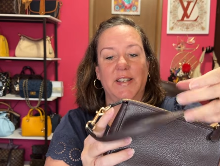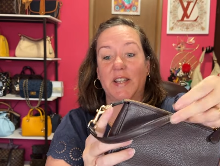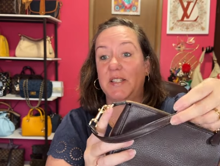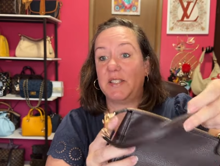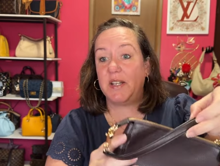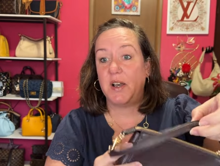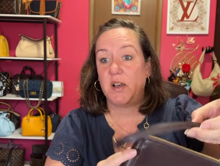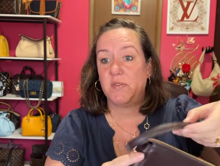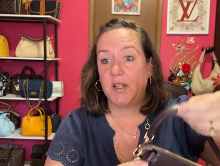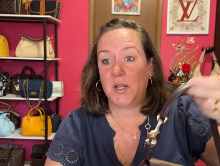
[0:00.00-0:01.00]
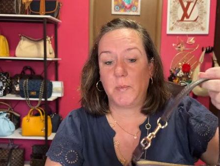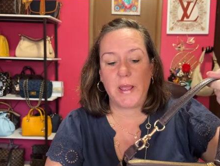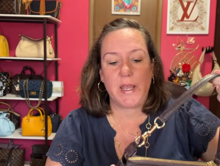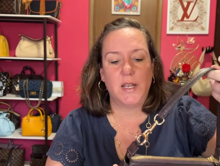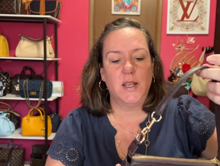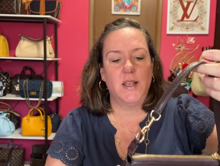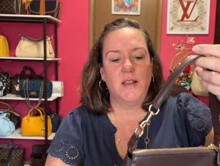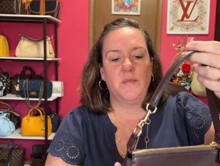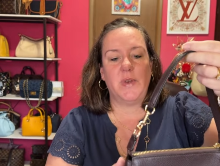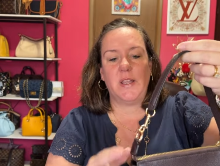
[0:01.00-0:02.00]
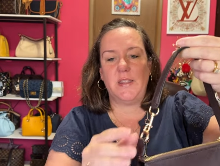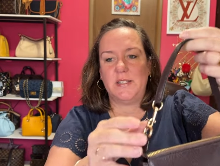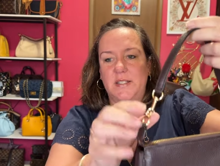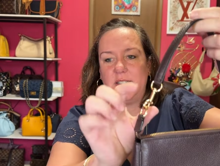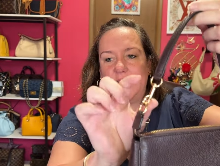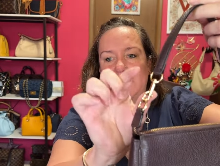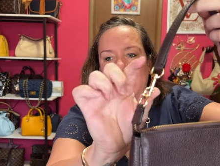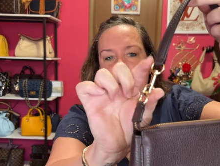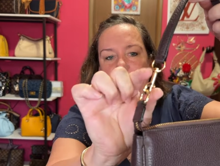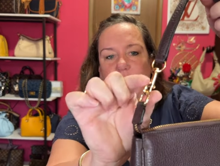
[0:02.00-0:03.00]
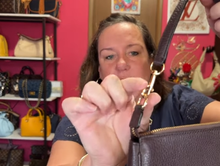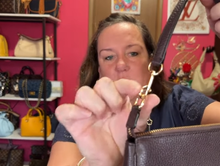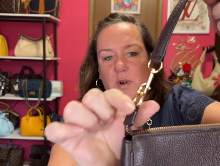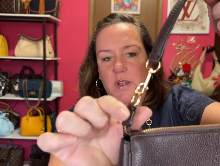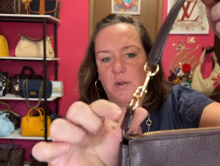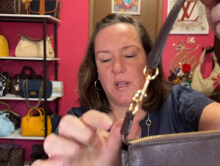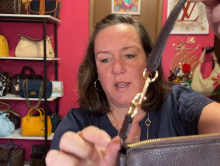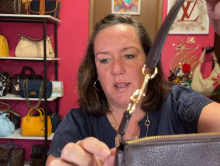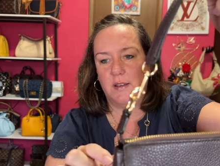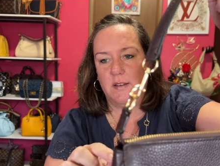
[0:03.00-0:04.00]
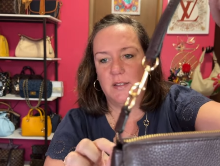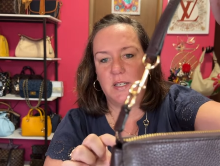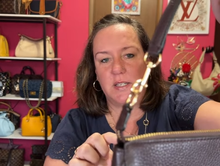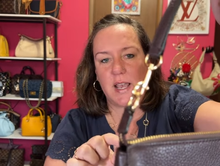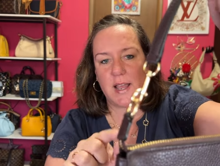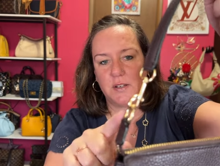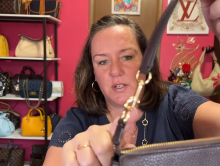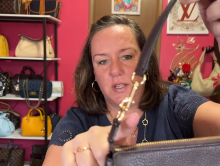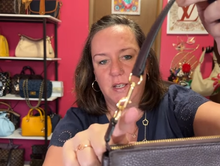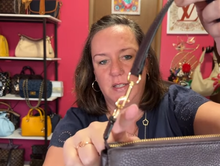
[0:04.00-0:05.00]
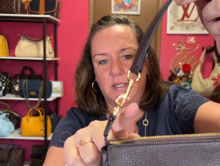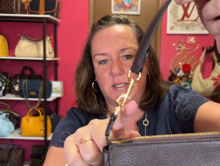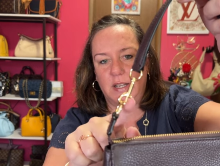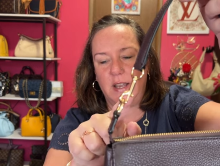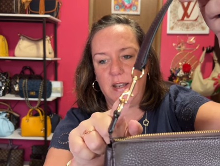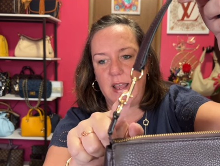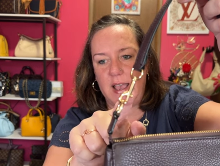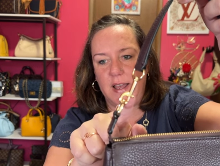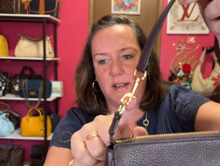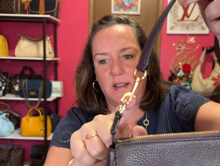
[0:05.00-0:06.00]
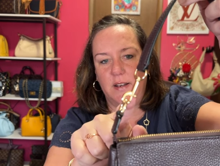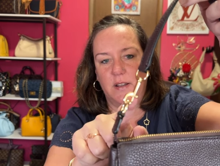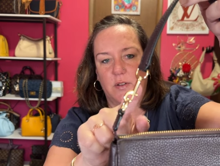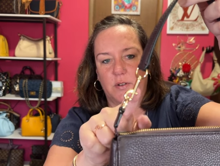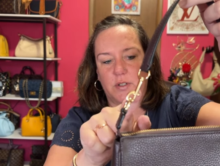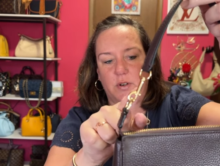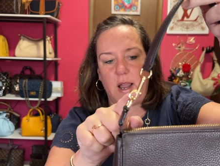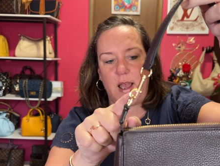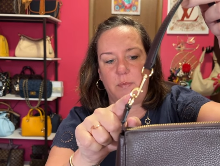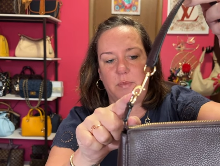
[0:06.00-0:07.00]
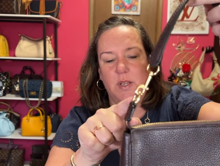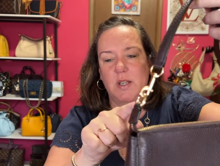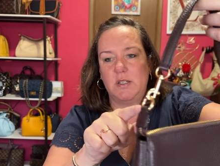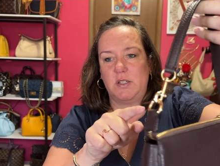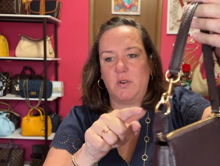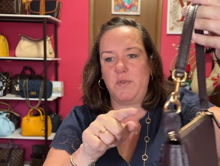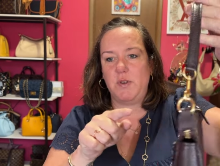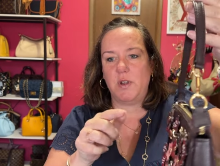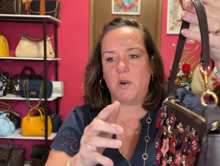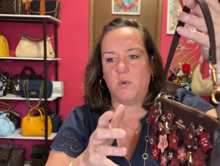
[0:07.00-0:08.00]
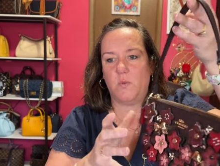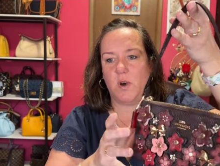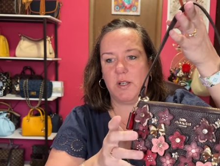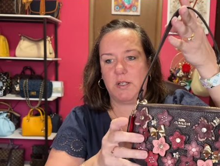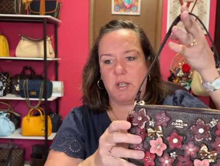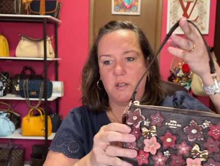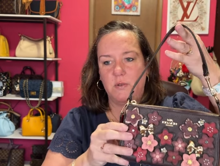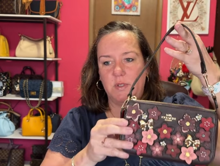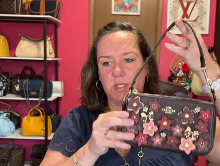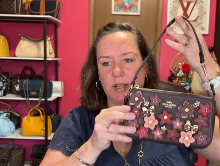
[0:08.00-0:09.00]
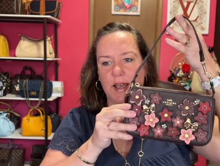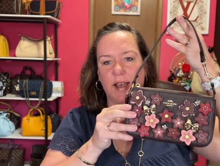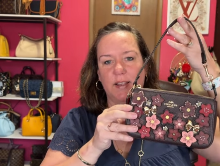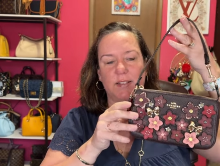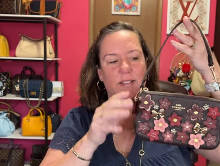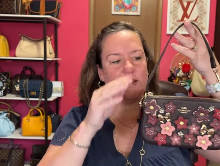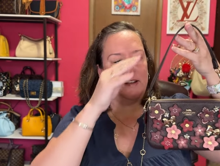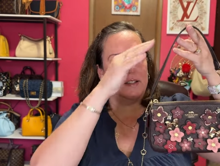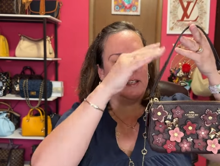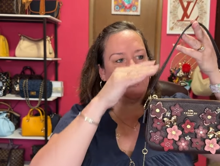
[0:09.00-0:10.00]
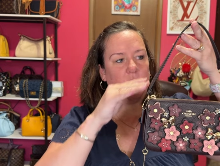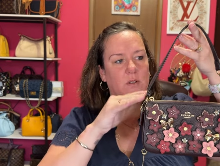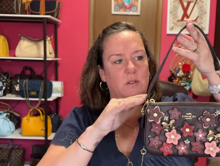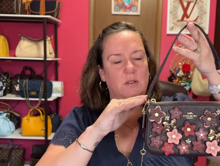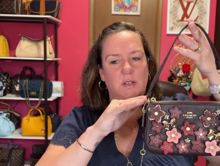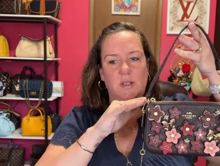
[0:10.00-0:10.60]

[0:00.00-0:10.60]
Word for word: dust it off a little bit. But this is the same thing where you can detach this and add another strap. So if you don't want to use it as a little